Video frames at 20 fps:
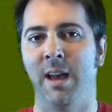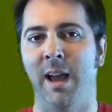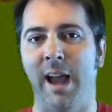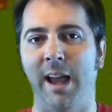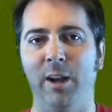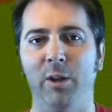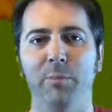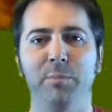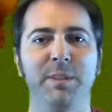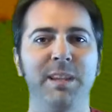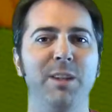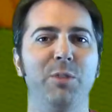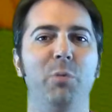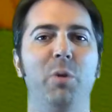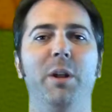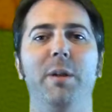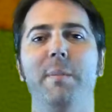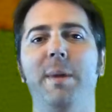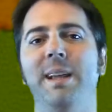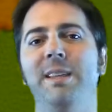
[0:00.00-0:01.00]
I don't need
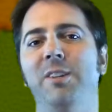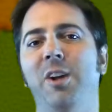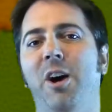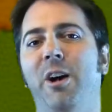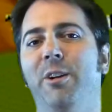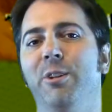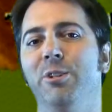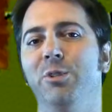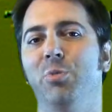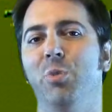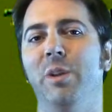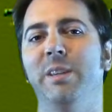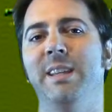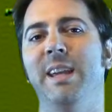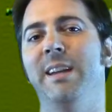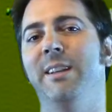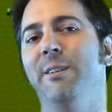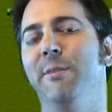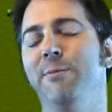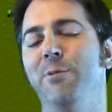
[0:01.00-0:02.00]
one of my daughters one
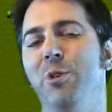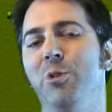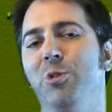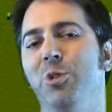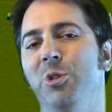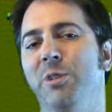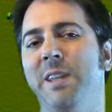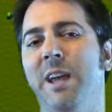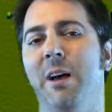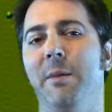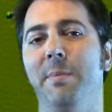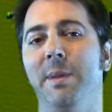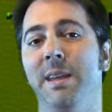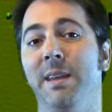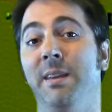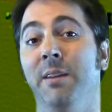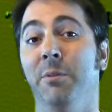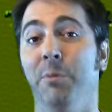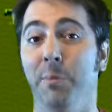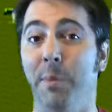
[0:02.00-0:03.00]
day in the future tell
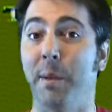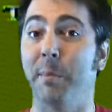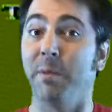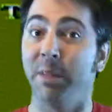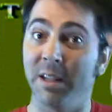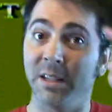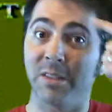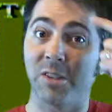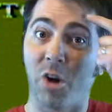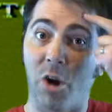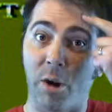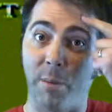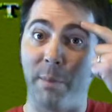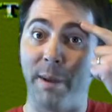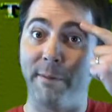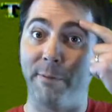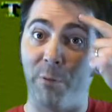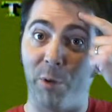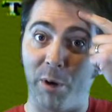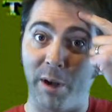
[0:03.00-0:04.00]
me, "Remember this scar on
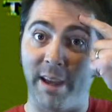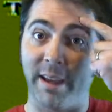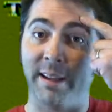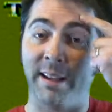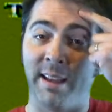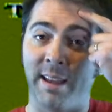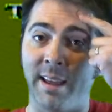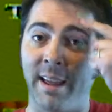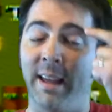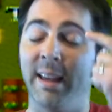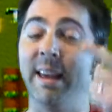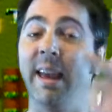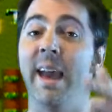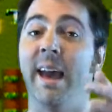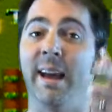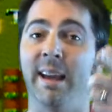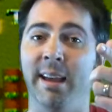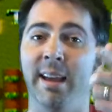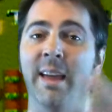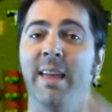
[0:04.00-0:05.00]
my forehead?
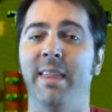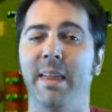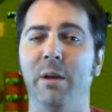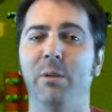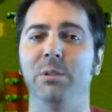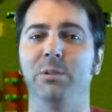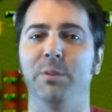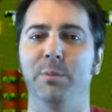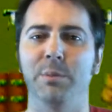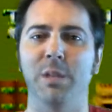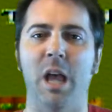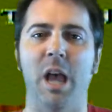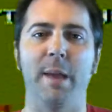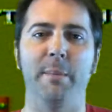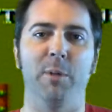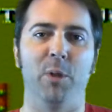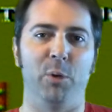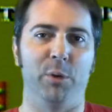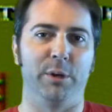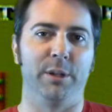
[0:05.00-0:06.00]
Yeah, that was from
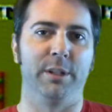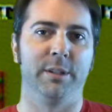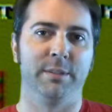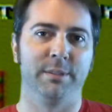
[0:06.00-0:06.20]
Time Lord."